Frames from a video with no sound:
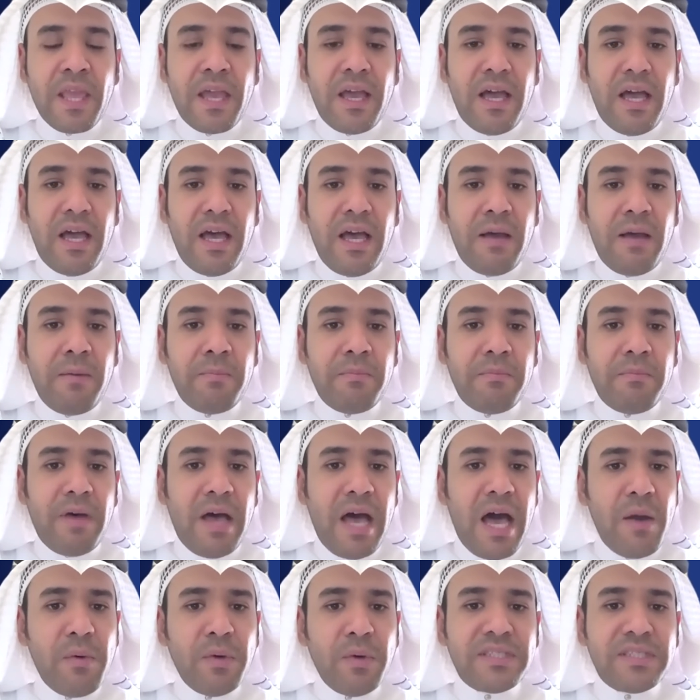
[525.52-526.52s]
Um,
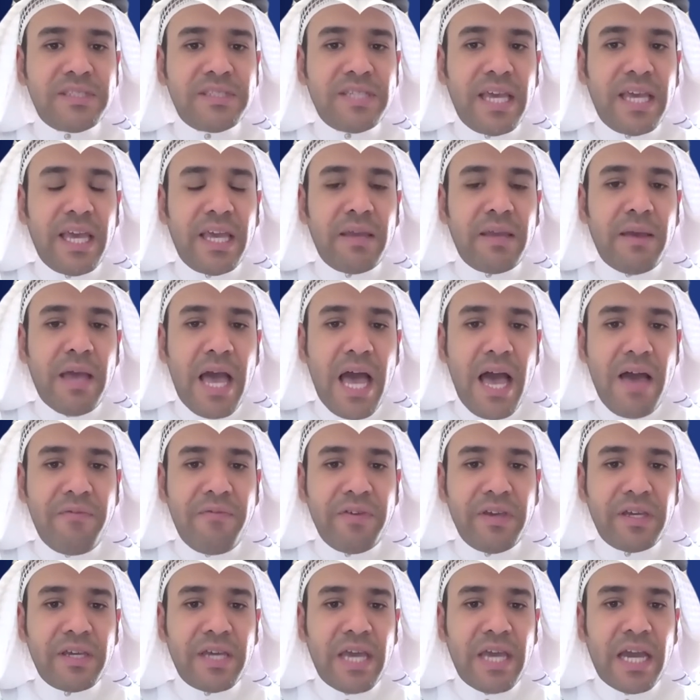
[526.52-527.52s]
I would say
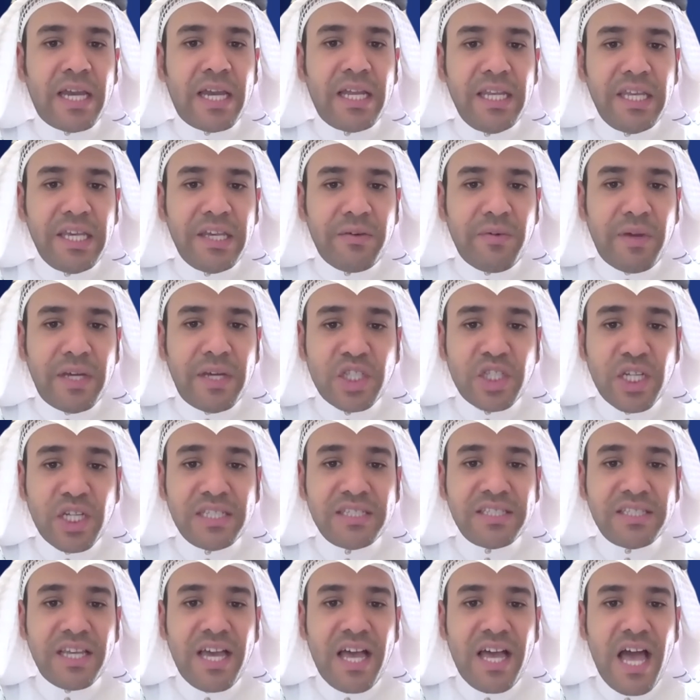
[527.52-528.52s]
having a clear
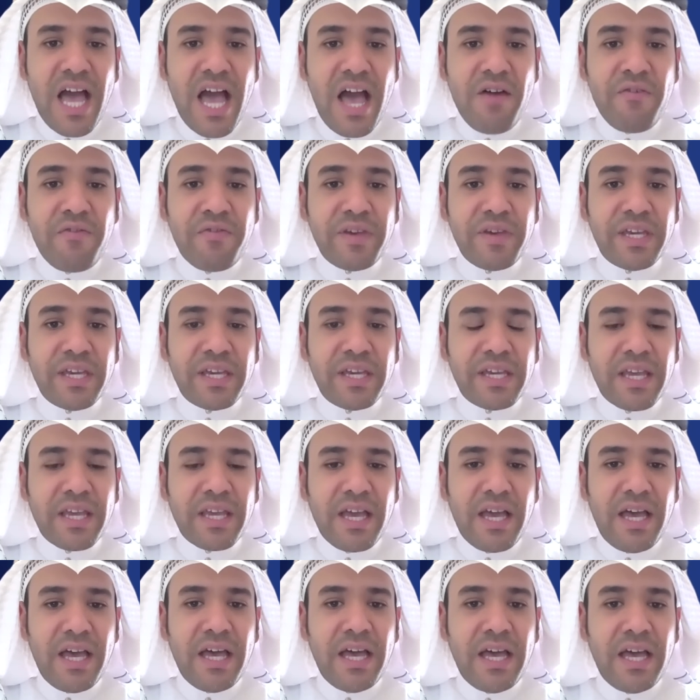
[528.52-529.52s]
agenda, having
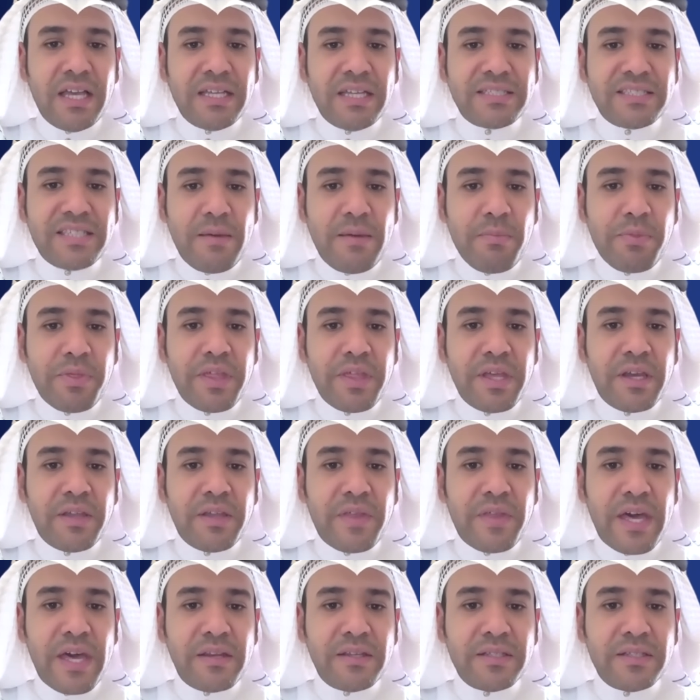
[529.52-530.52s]
uh, something
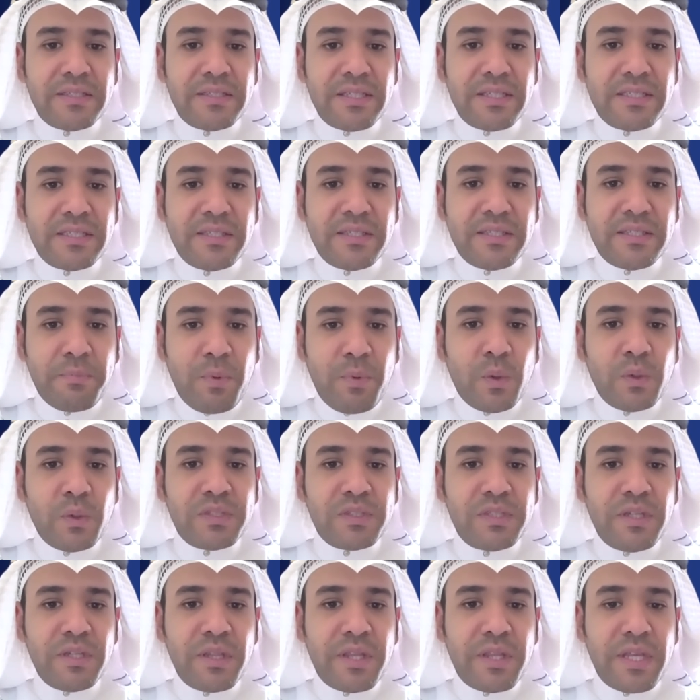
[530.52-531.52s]
that is
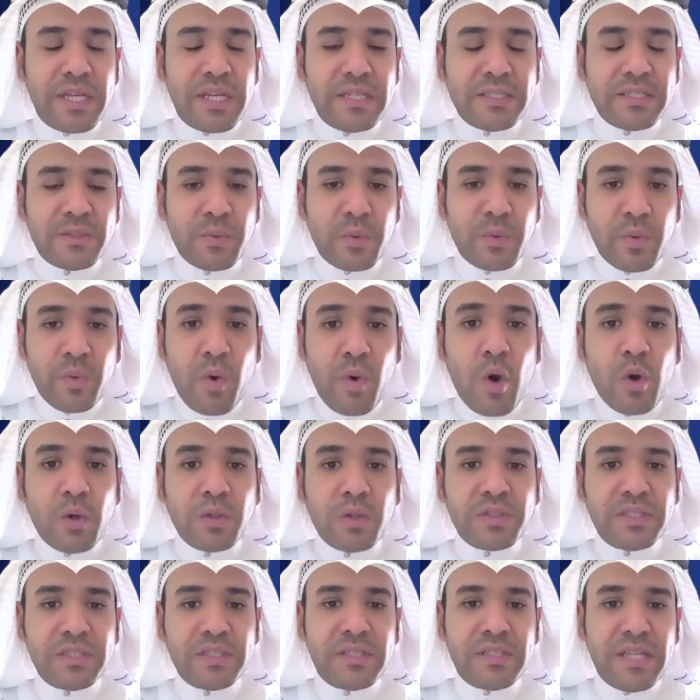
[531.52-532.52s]
supported, that is
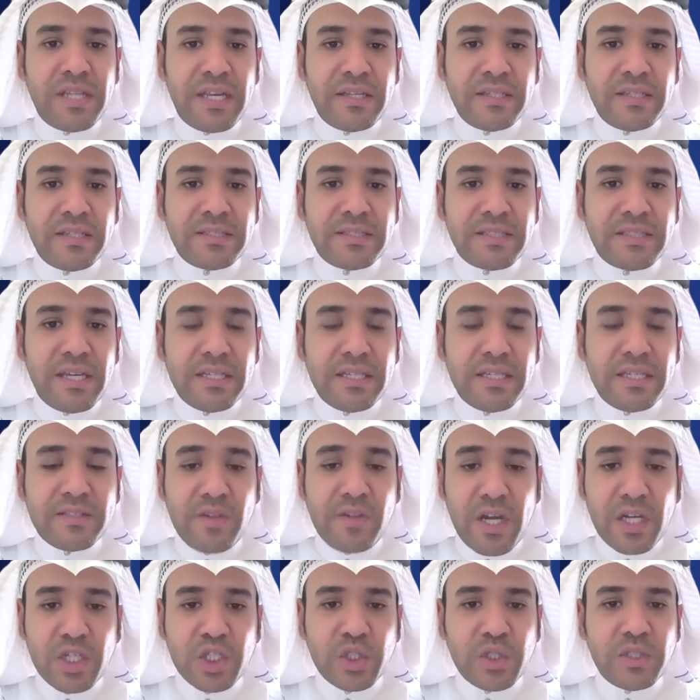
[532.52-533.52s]
rewarded, that is uh,
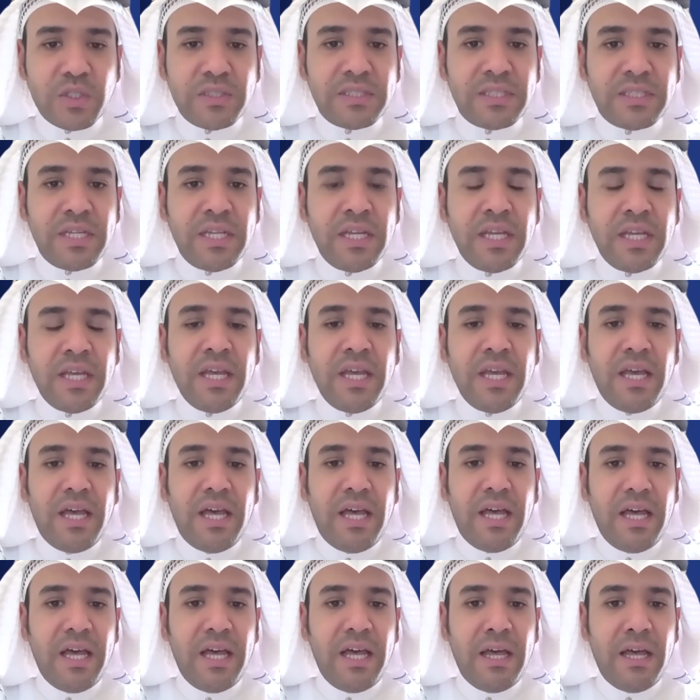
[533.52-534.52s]
structured,
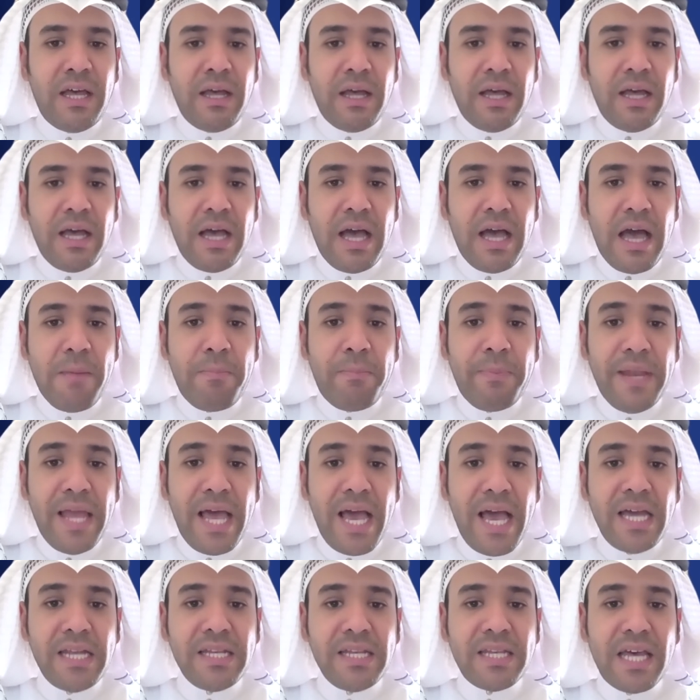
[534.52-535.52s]
uh, a mm-hmm.
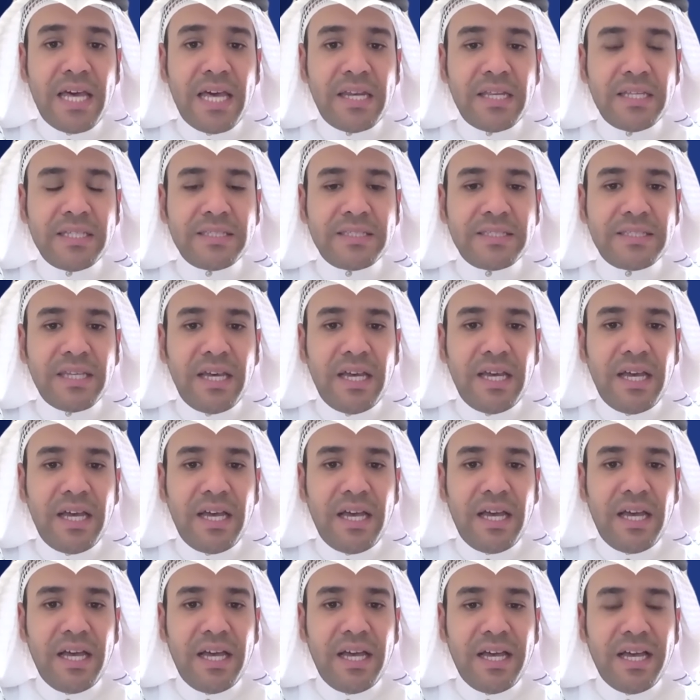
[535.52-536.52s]
plan that is
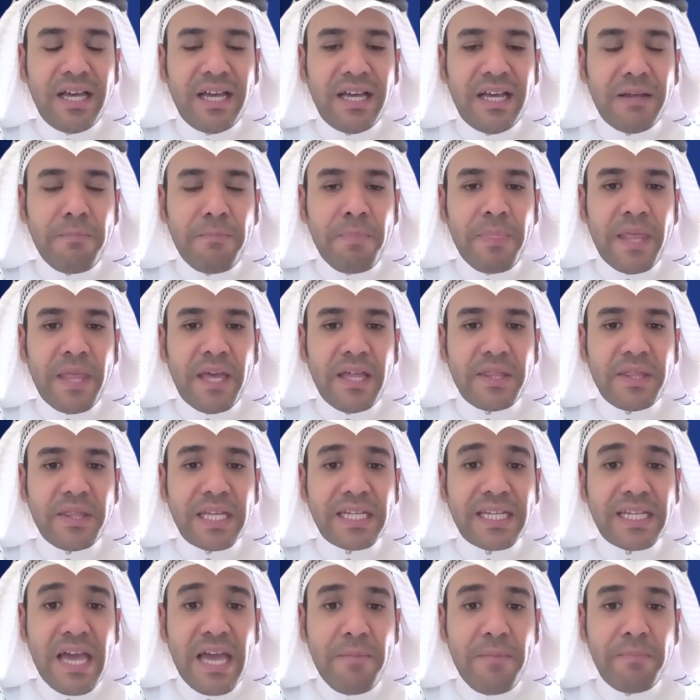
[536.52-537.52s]
that,
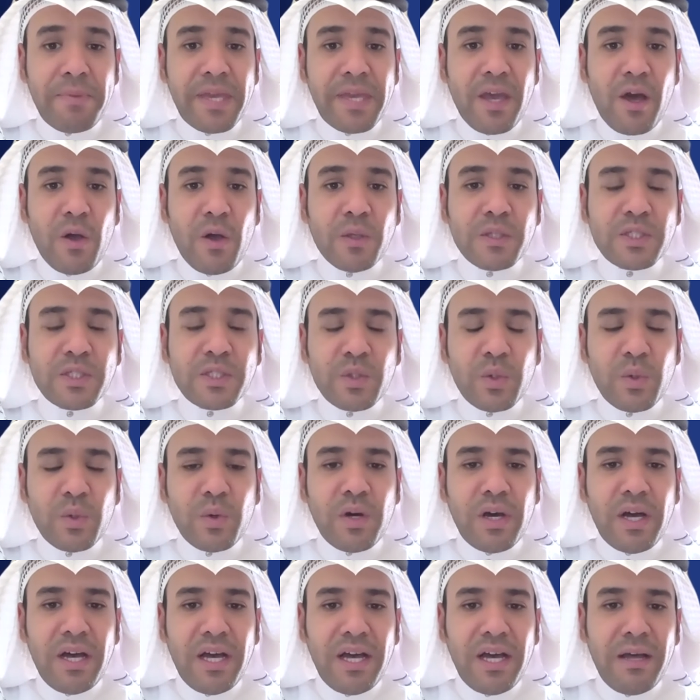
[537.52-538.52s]
that, can be
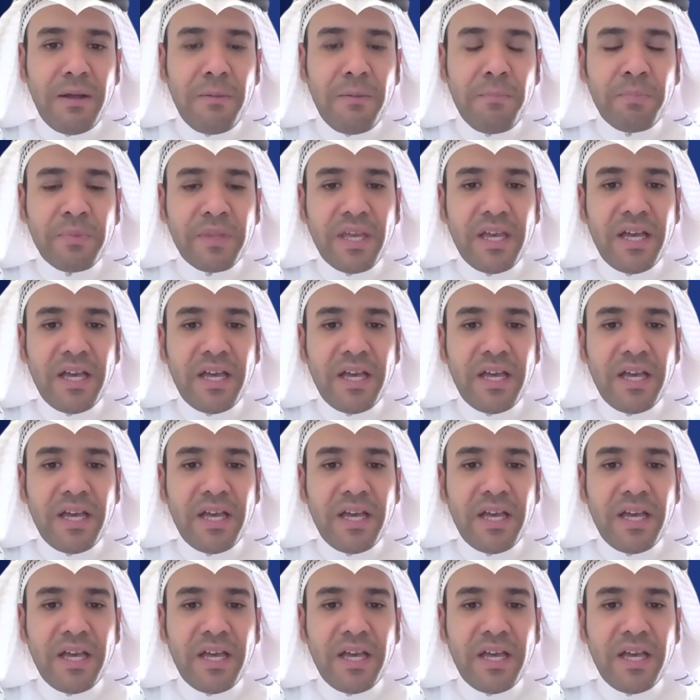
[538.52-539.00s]
also um,